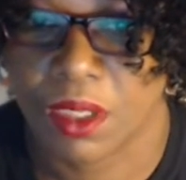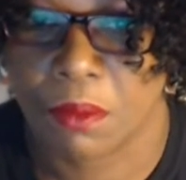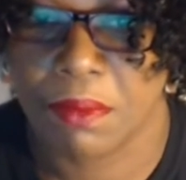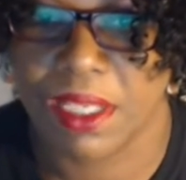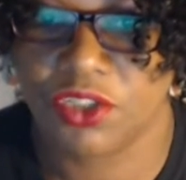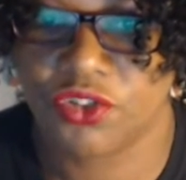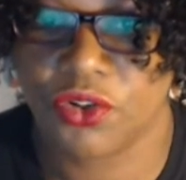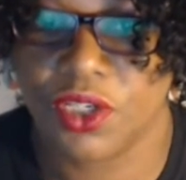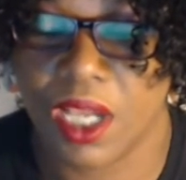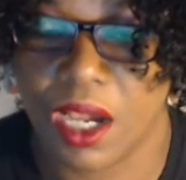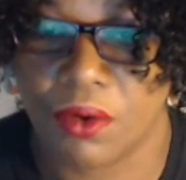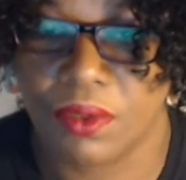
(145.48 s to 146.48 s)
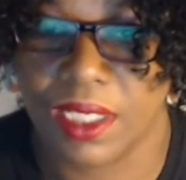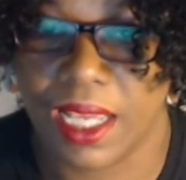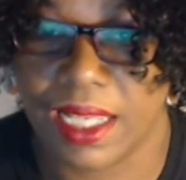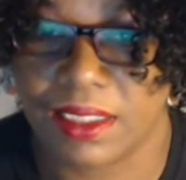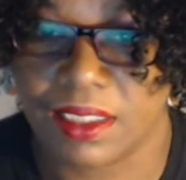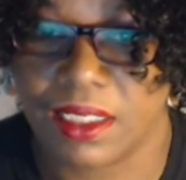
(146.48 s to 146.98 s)
Make sure you're only
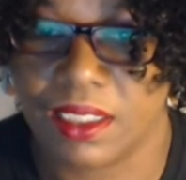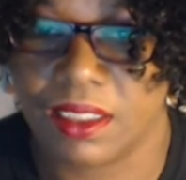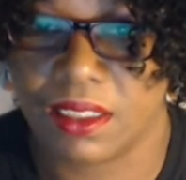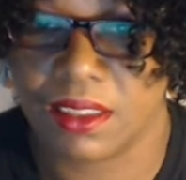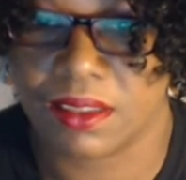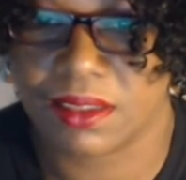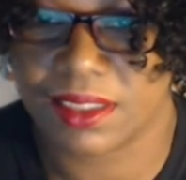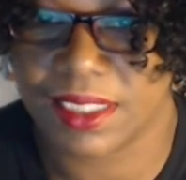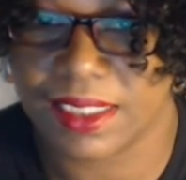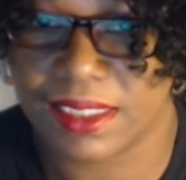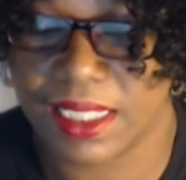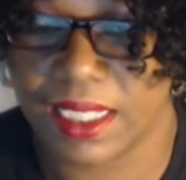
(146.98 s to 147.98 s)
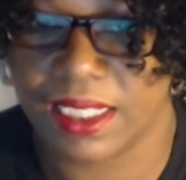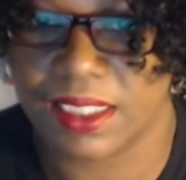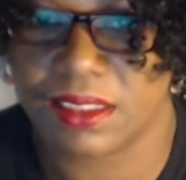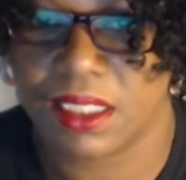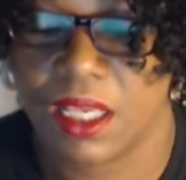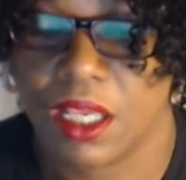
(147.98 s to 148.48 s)
adding in the
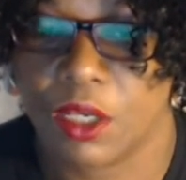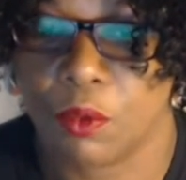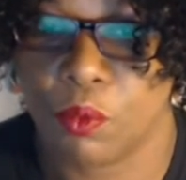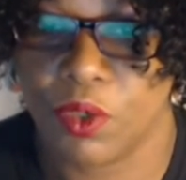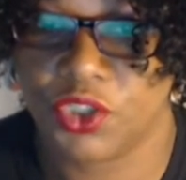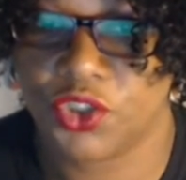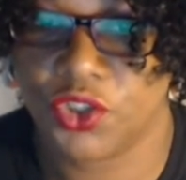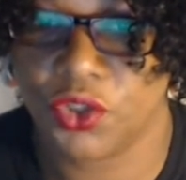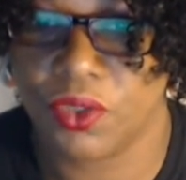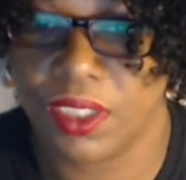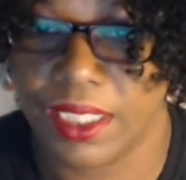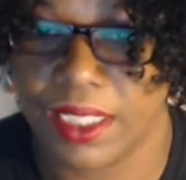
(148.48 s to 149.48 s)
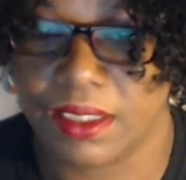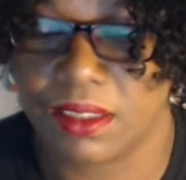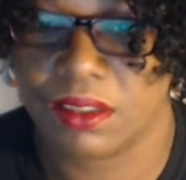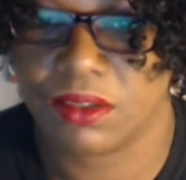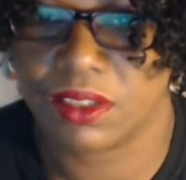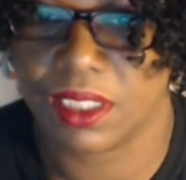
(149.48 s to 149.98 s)
necessities in which you need
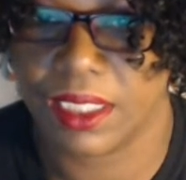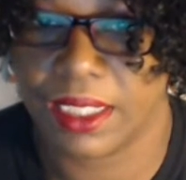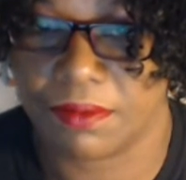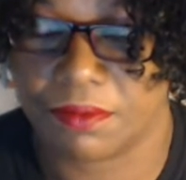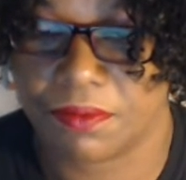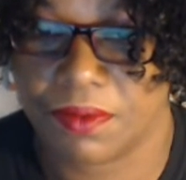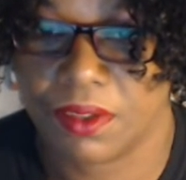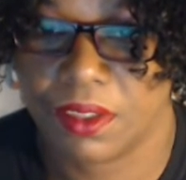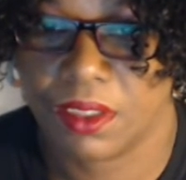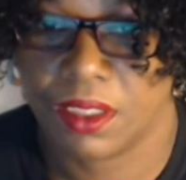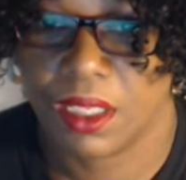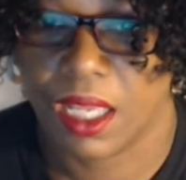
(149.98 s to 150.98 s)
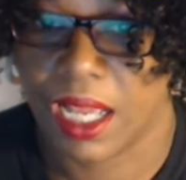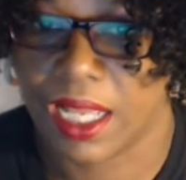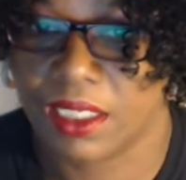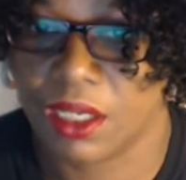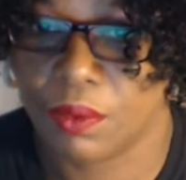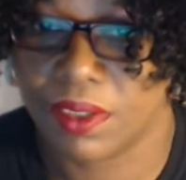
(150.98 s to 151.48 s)
to live. I
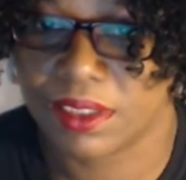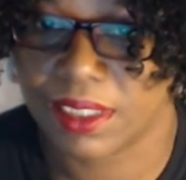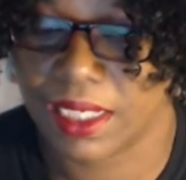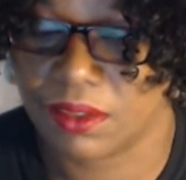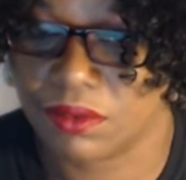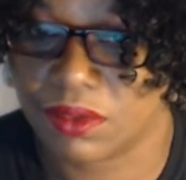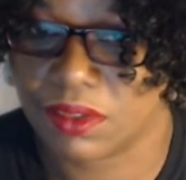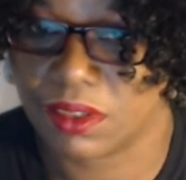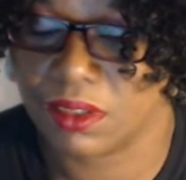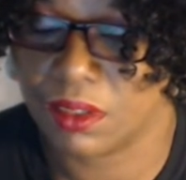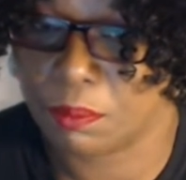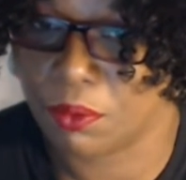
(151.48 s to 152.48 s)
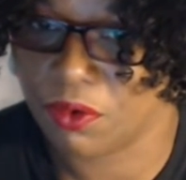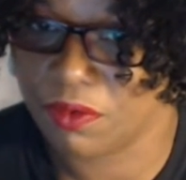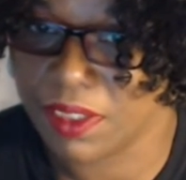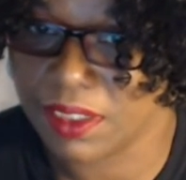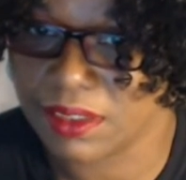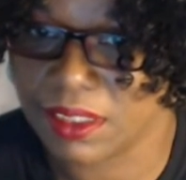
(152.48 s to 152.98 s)
know it sounds
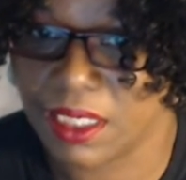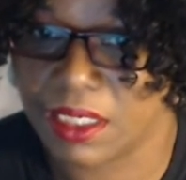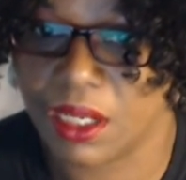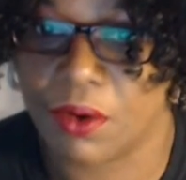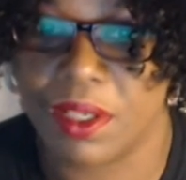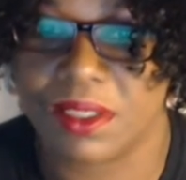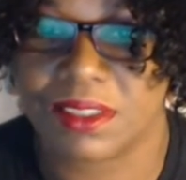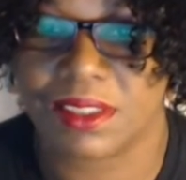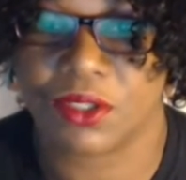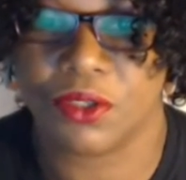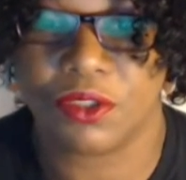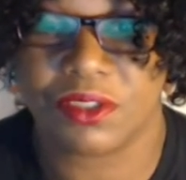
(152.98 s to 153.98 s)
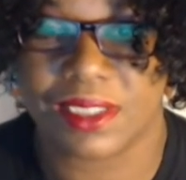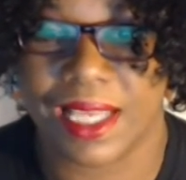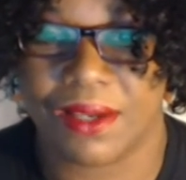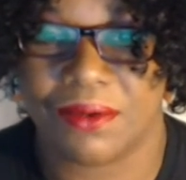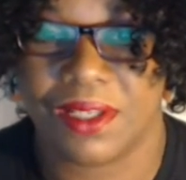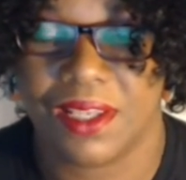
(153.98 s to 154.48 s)
laborious and I know it could
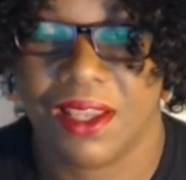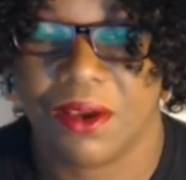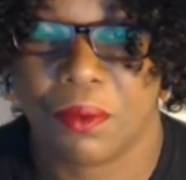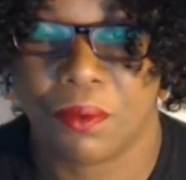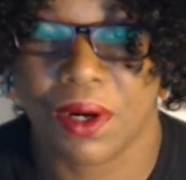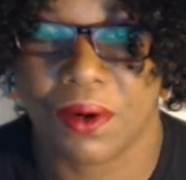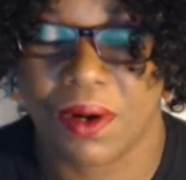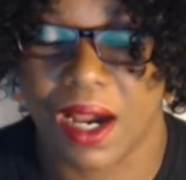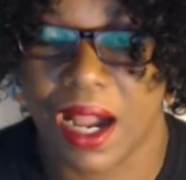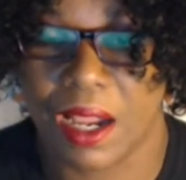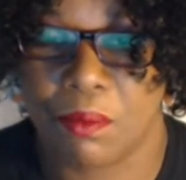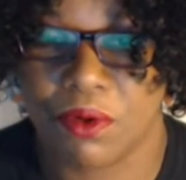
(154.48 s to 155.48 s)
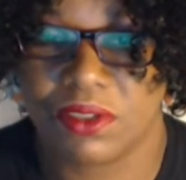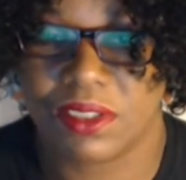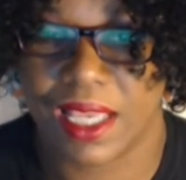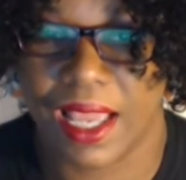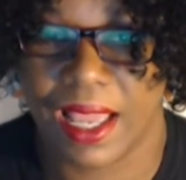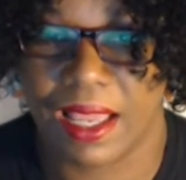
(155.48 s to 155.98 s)
sound, well, I want
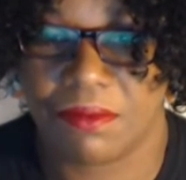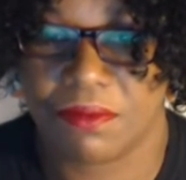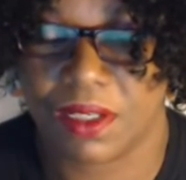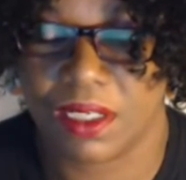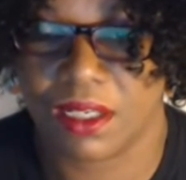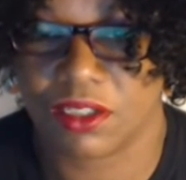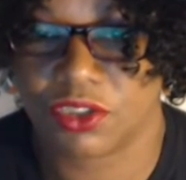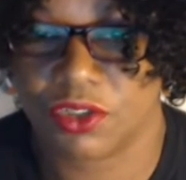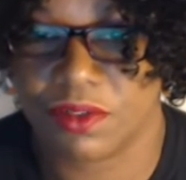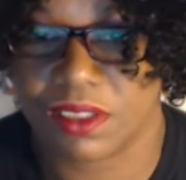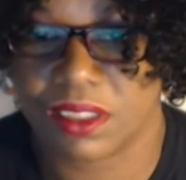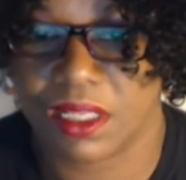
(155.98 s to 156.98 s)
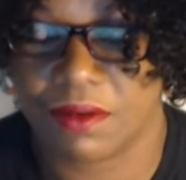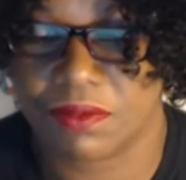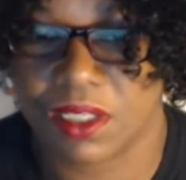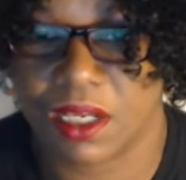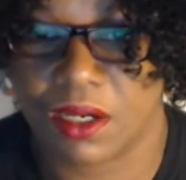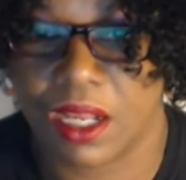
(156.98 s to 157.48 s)
to have a luxurious
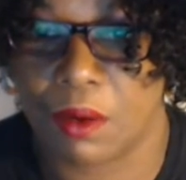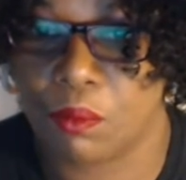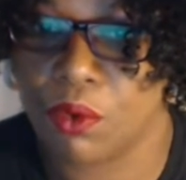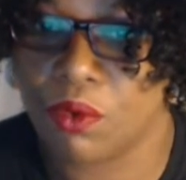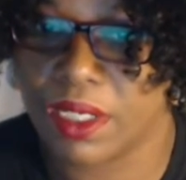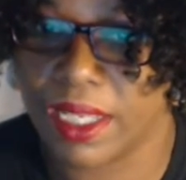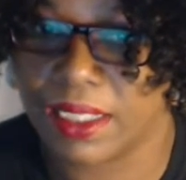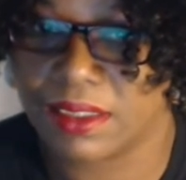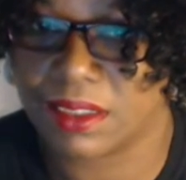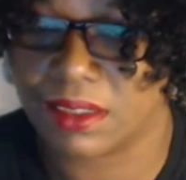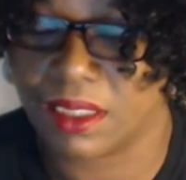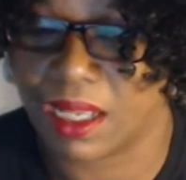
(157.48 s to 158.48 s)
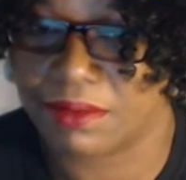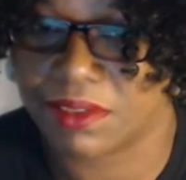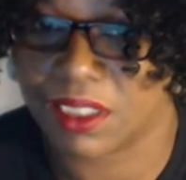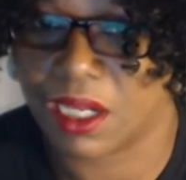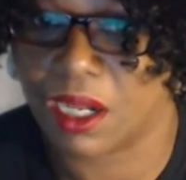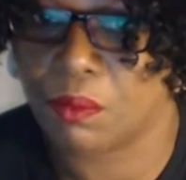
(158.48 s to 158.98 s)
lifestyle and we'll get
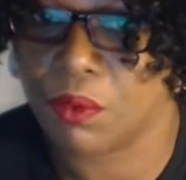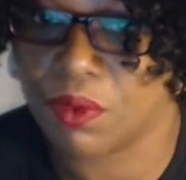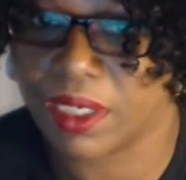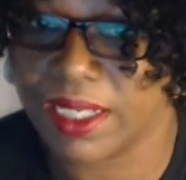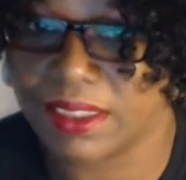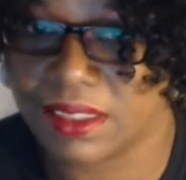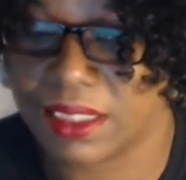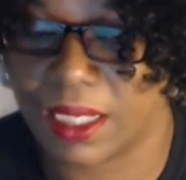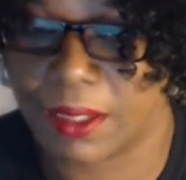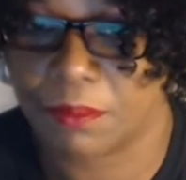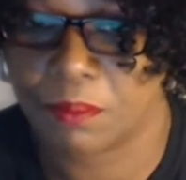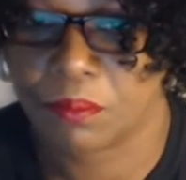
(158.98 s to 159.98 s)
to that.